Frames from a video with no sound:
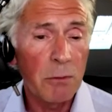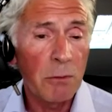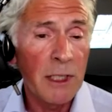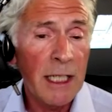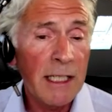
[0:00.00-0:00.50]

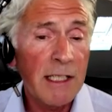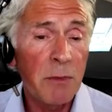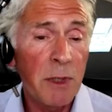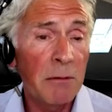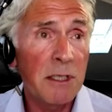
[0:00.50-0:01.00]
we need to
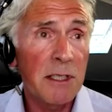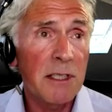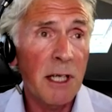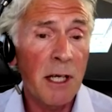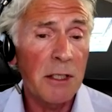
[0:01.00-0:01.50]
be able to
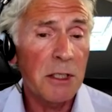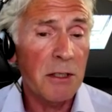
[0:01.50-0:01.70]
search